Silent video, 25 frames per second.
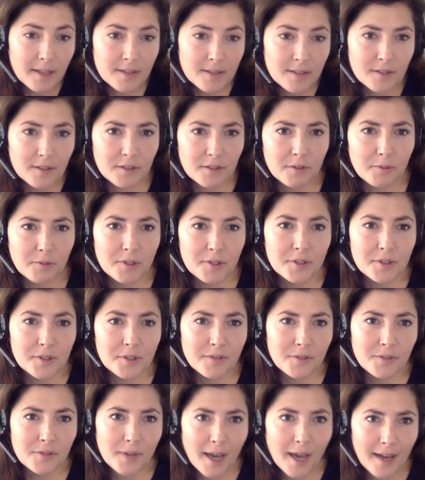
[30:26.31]
And so they were wondering
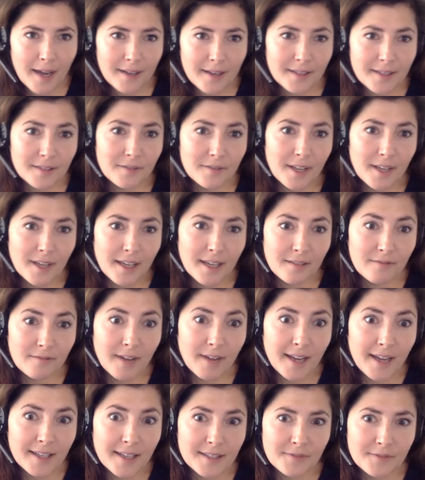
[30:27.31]
if you had any
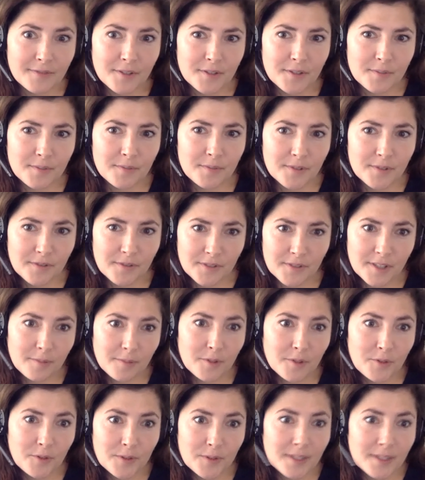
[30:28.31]
advice for sort of
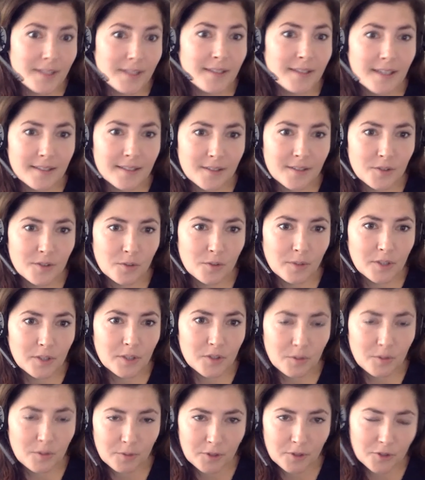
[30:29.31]
someone who's in that
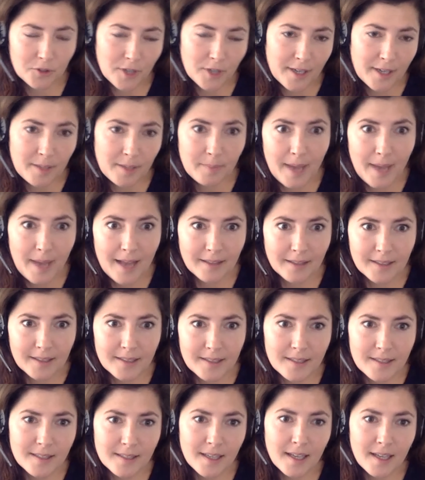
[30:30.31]
situation where they're trying to
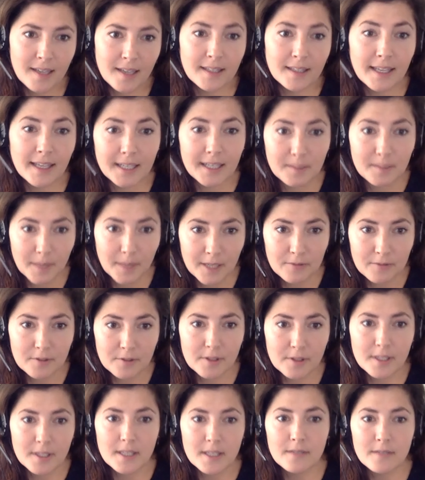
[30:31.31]
balance getting pain
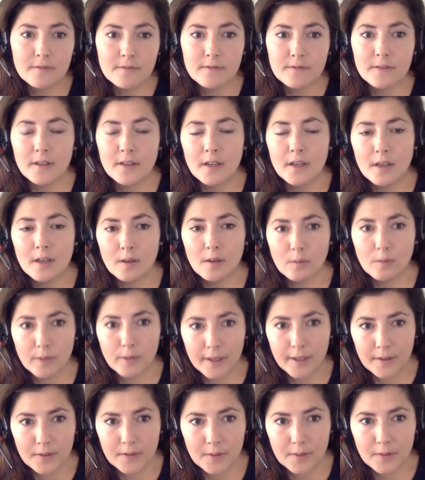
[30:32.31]
relief
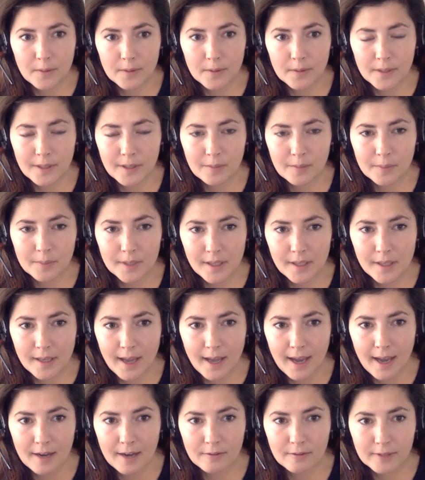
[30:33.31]
with, being
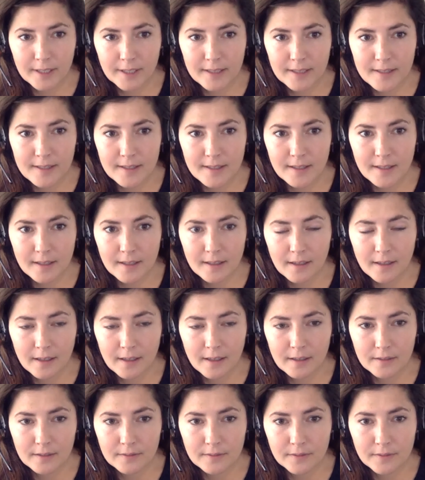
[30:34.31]
at risk
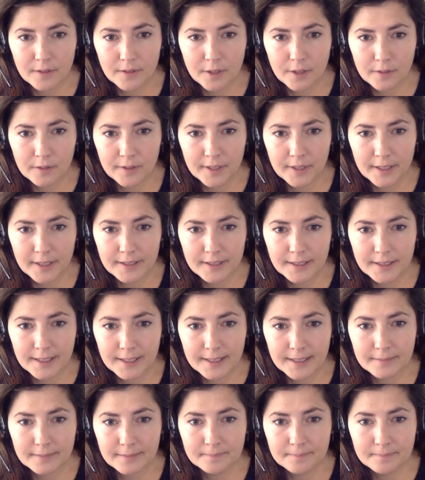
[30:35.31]
of COVID-19.